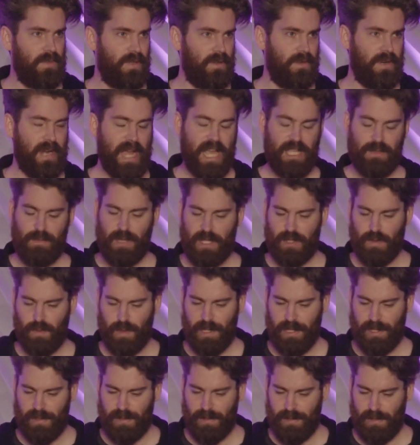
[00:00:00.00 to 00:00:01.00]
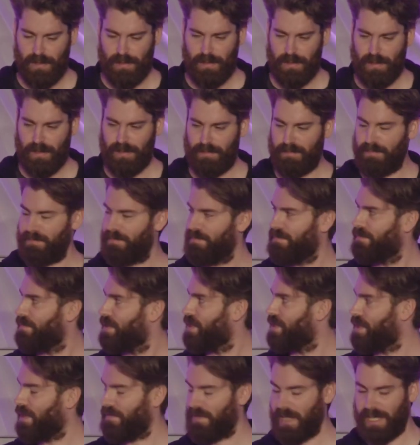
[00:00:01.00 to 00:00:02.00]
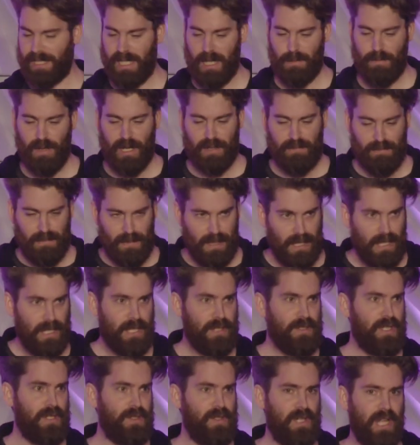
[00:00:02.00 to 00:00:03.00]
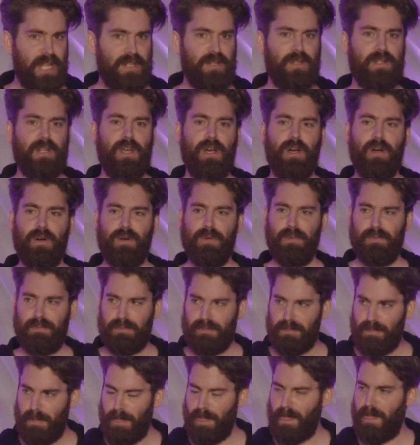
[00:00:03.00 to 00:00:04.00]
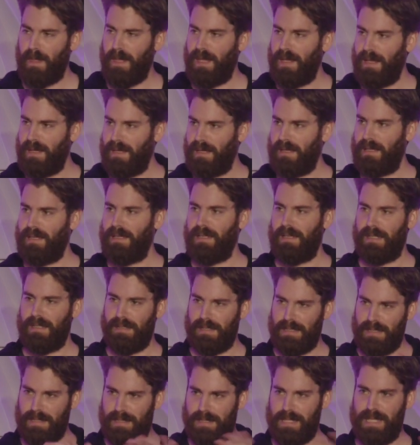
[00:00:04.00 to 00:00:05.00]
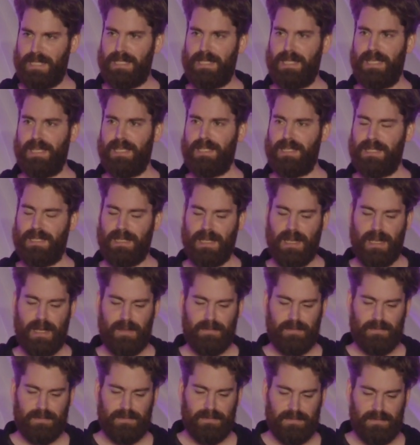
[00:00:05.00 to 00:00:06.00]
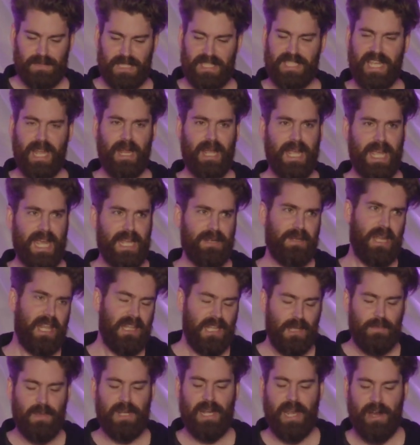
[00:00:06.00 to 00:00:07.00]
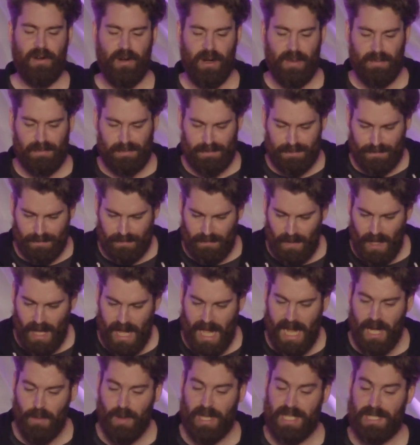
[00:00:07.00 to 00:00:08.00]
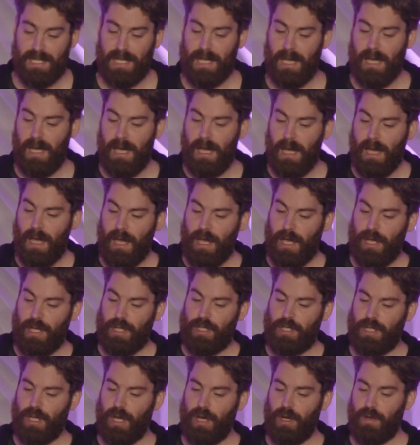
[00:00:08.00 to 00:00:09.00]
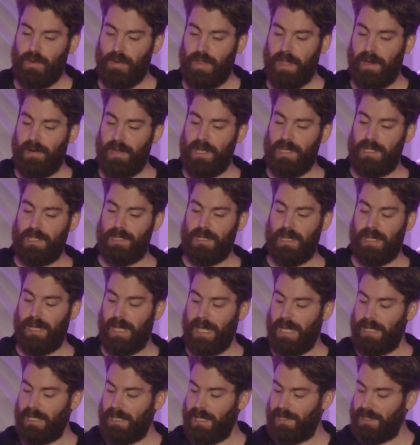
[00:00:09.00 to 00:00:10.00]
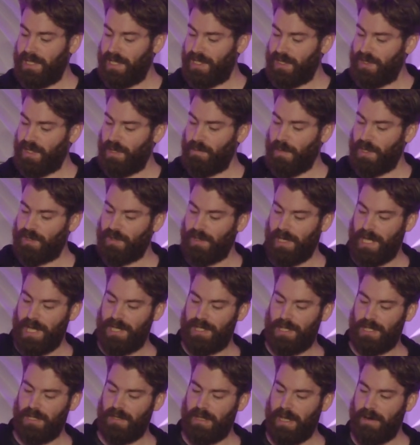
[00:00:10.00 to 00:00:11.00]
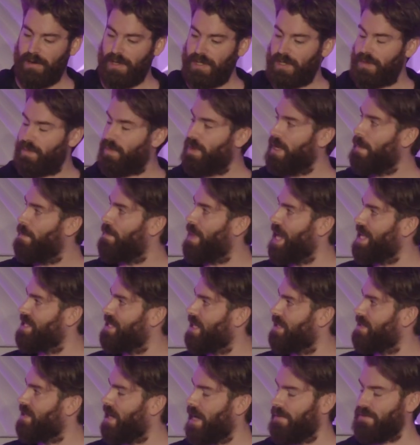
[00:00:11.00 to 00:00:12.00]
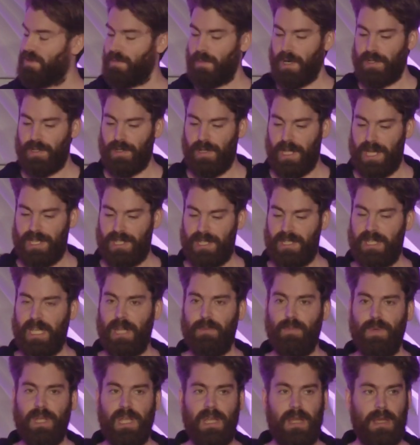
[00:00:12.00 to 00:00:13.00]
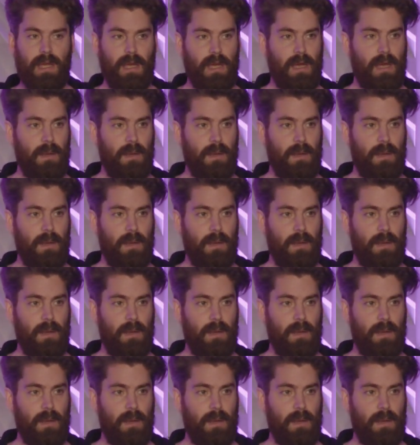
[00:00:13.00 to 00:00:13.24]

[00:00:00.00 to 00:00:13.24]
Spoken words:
or ask me on Twitter or stuff like that. But just to let you know, this can get a little bit hairy. Anyways, so there is, in digital modulation, there is 3 basic types of modulation that we